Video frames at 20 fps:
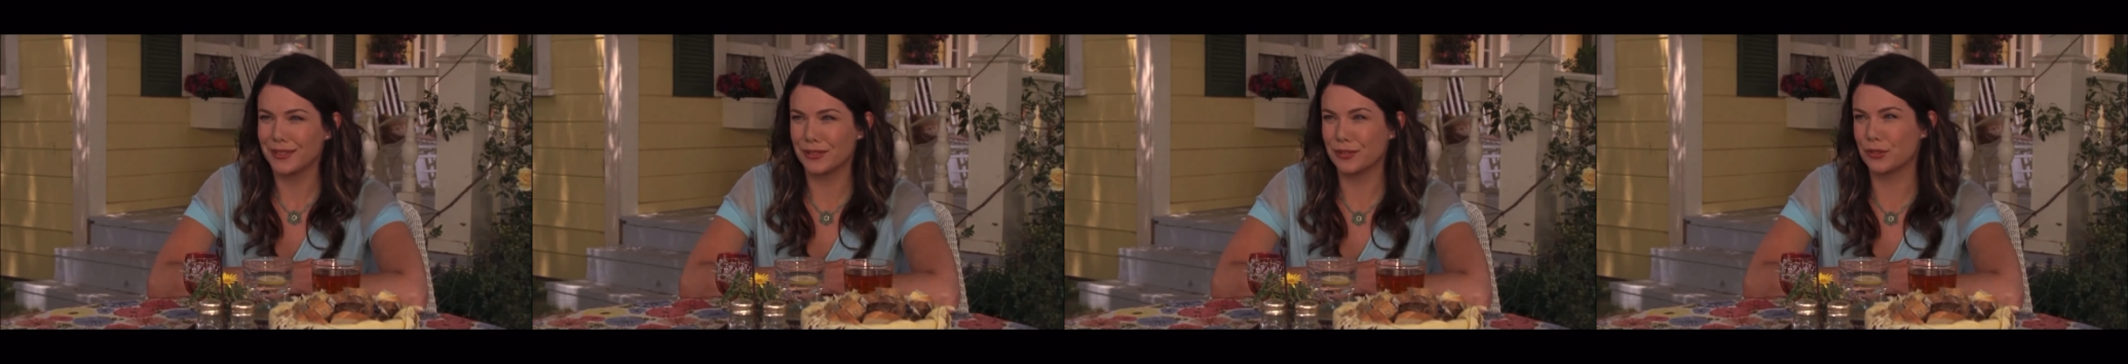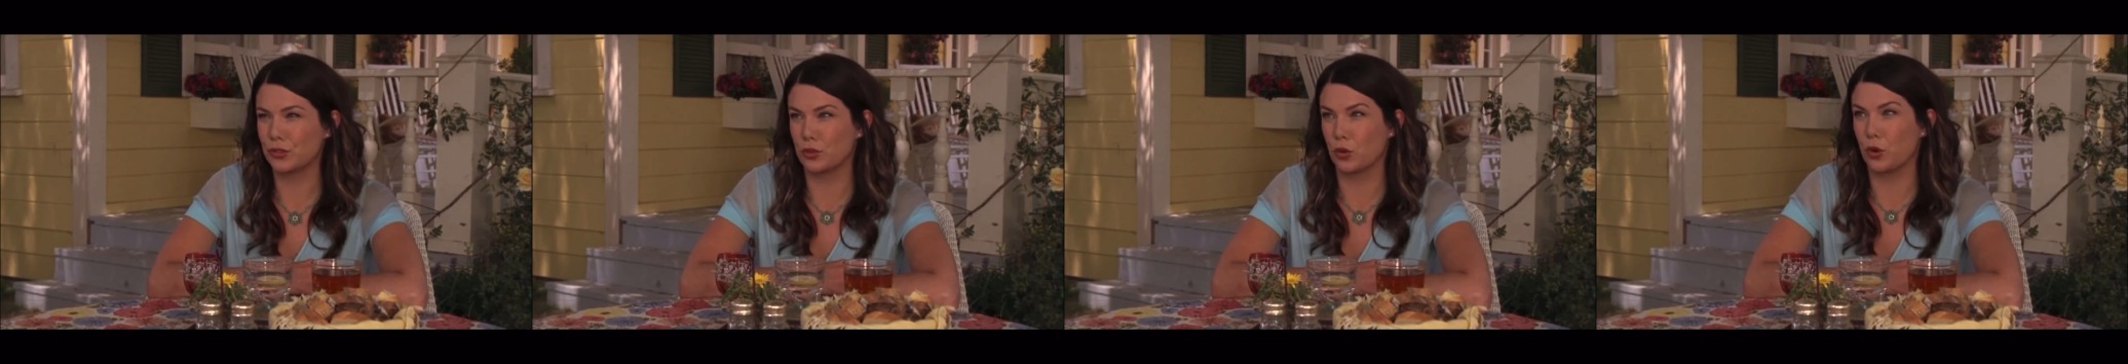
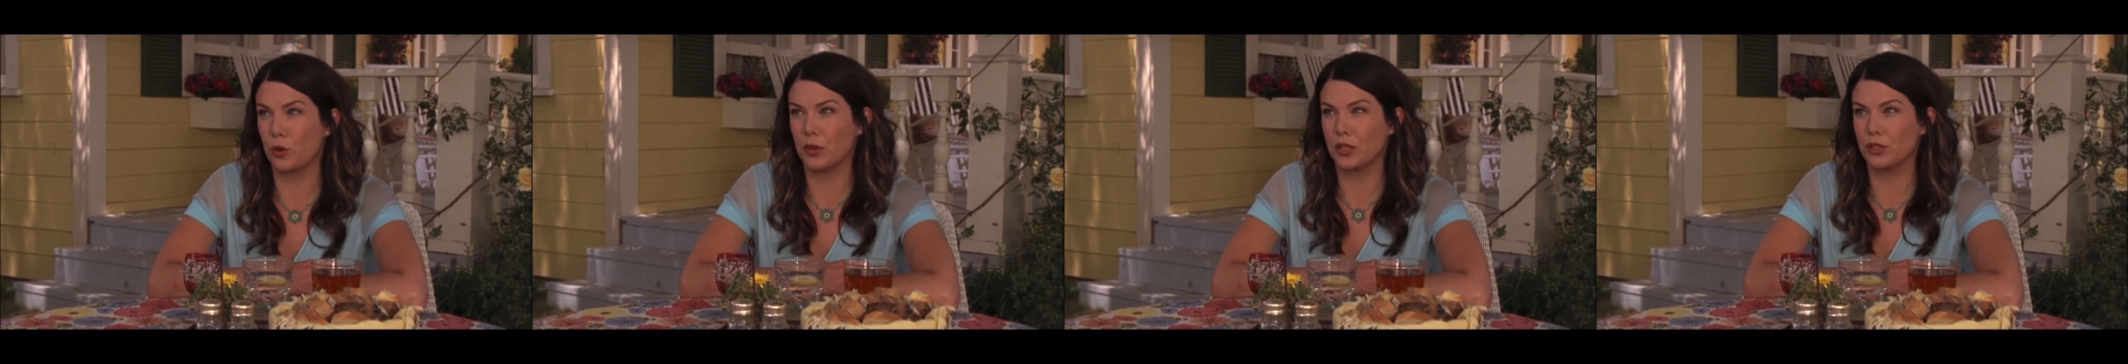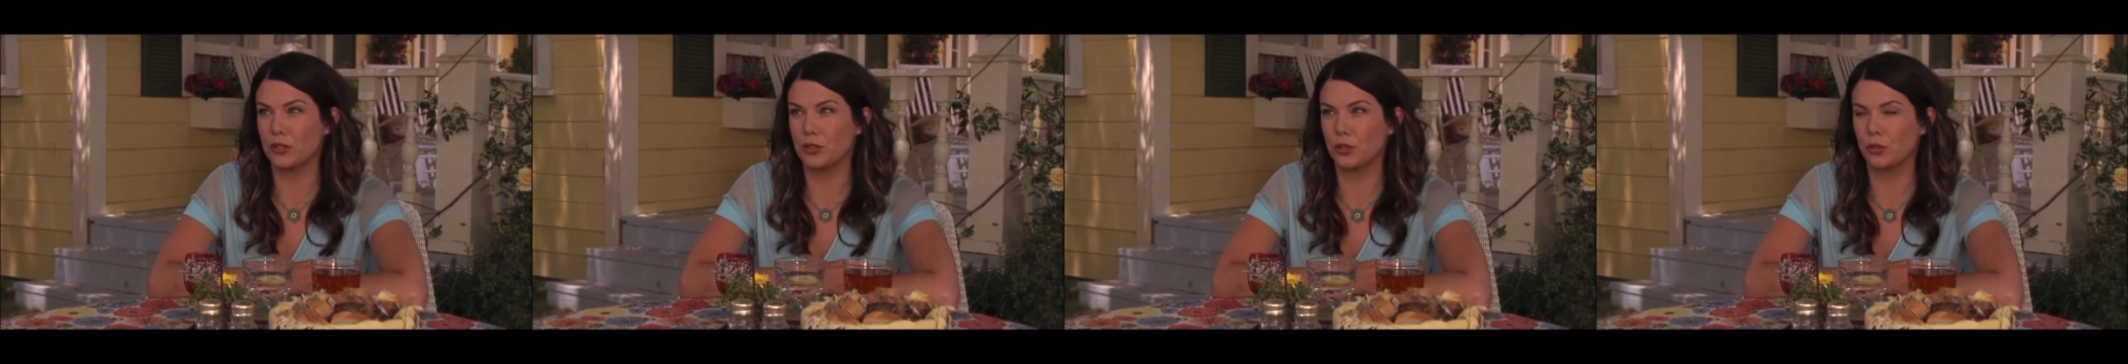
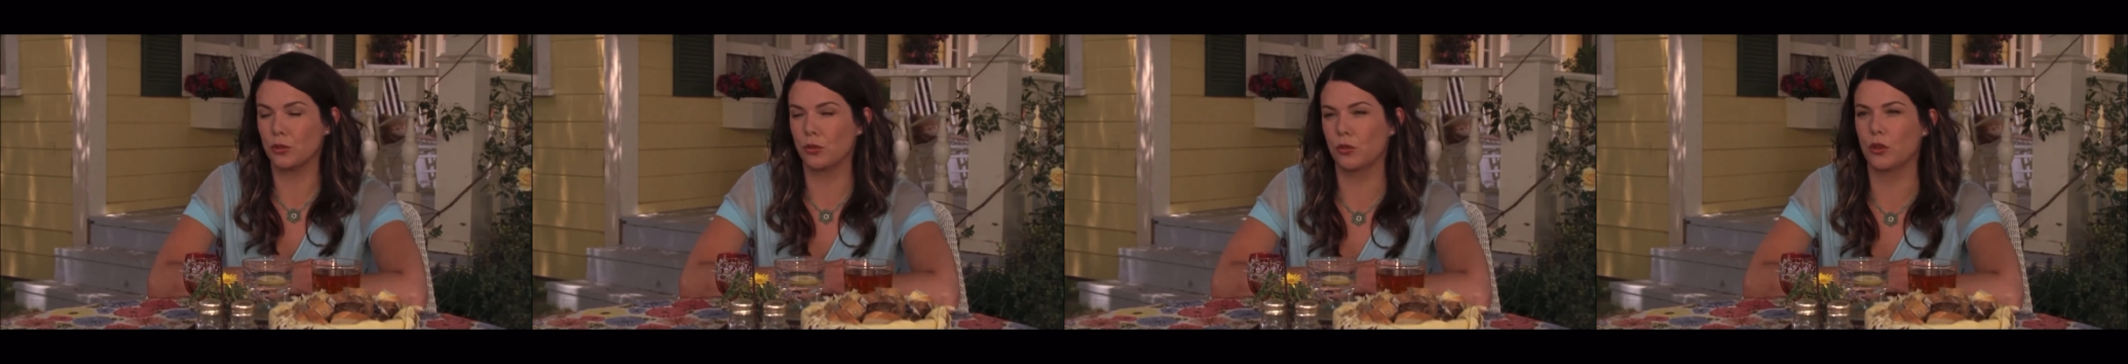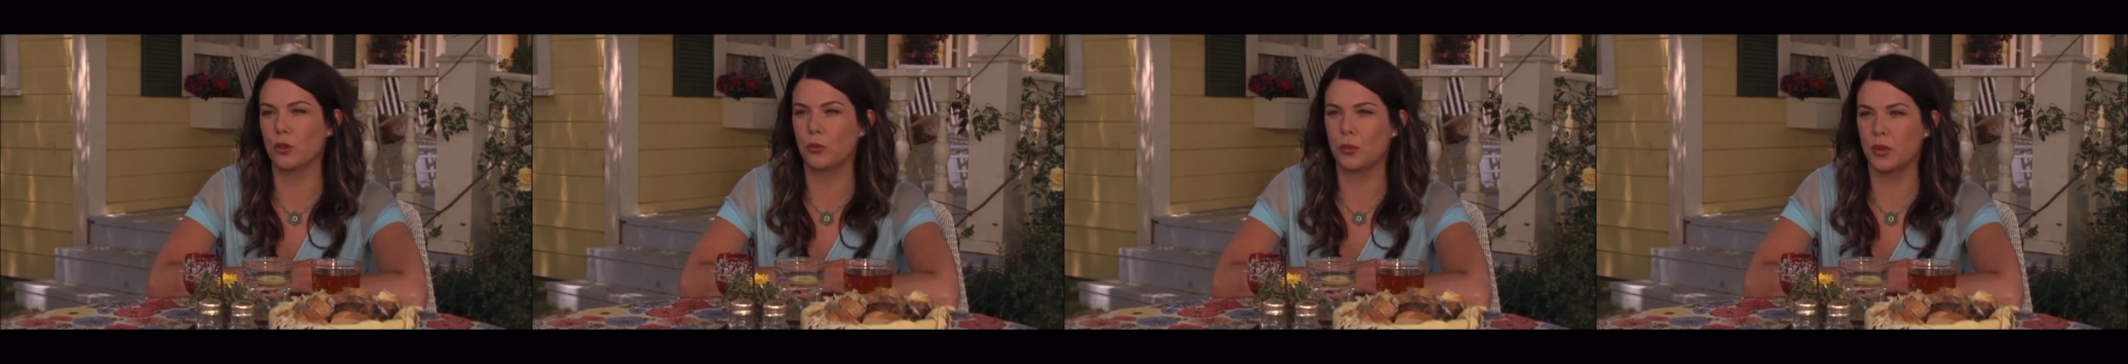storming into your
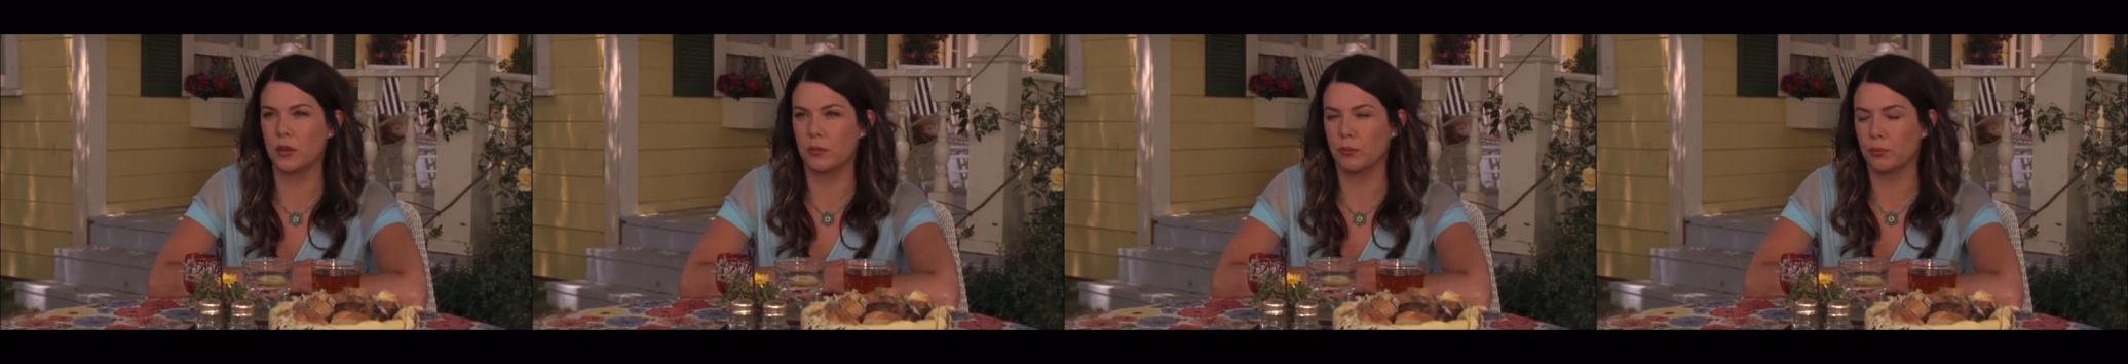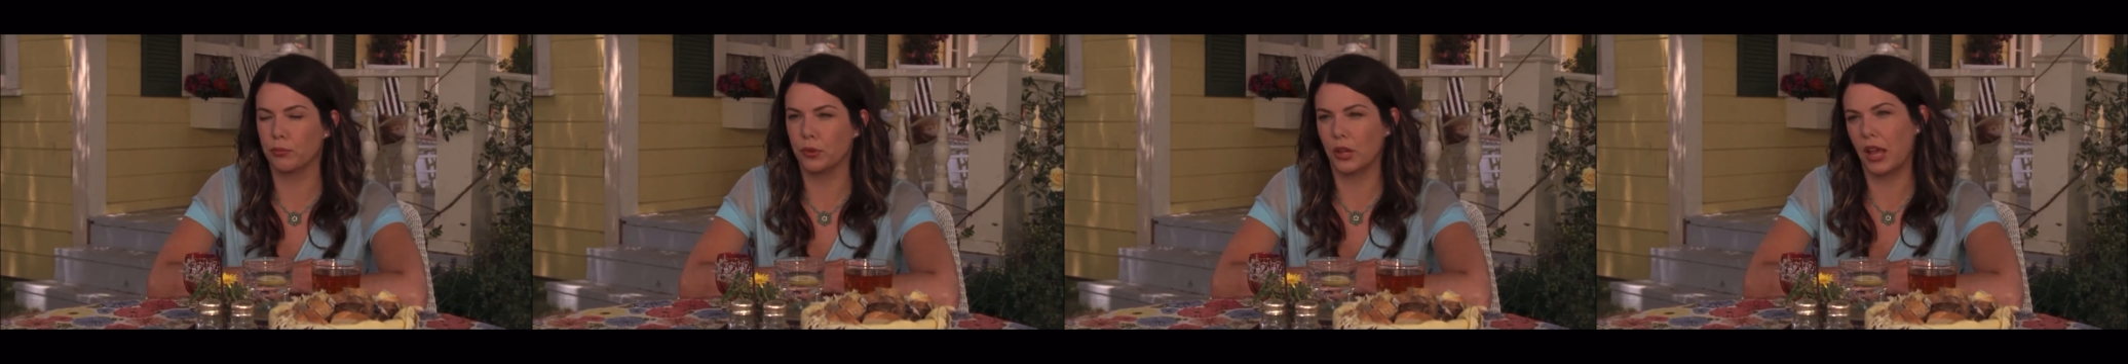room
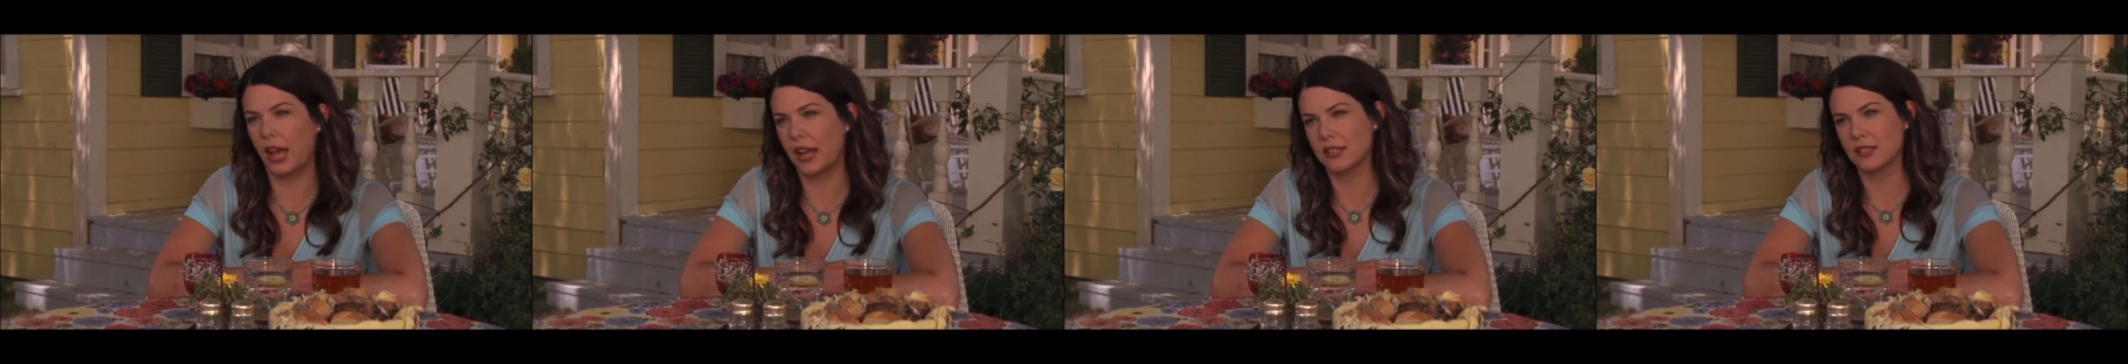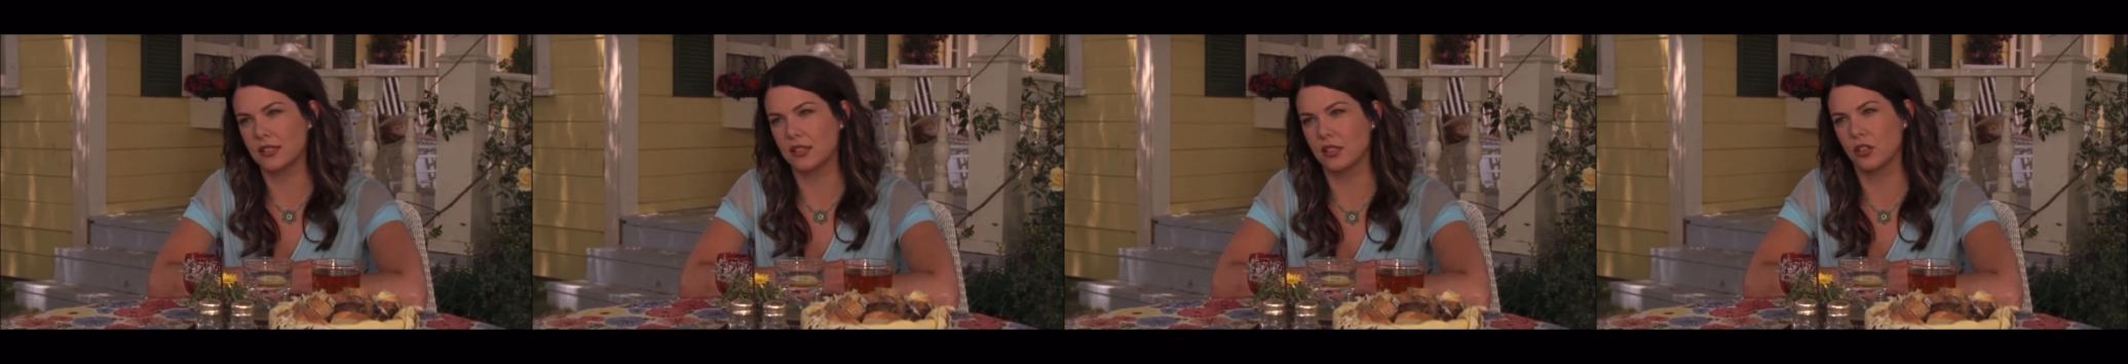and
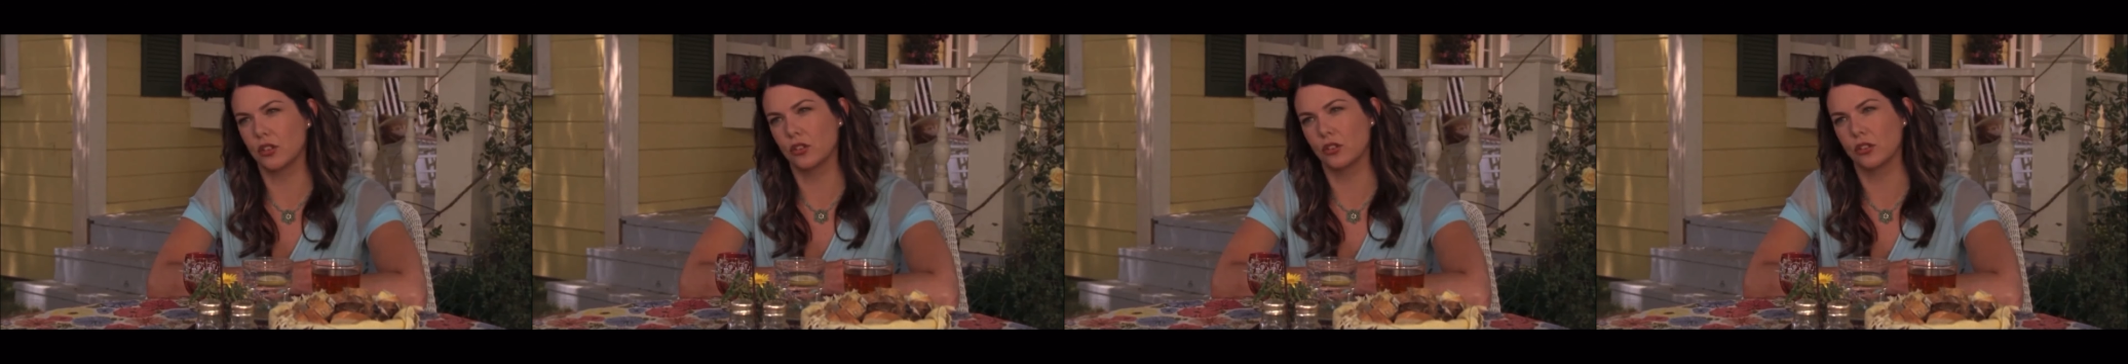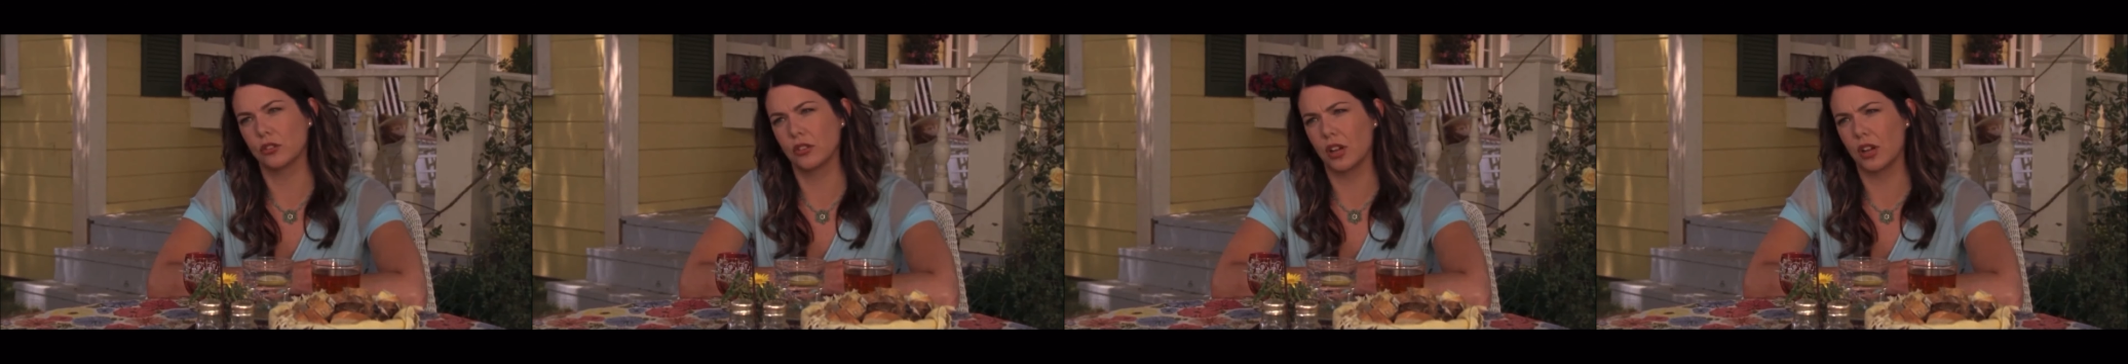blasting your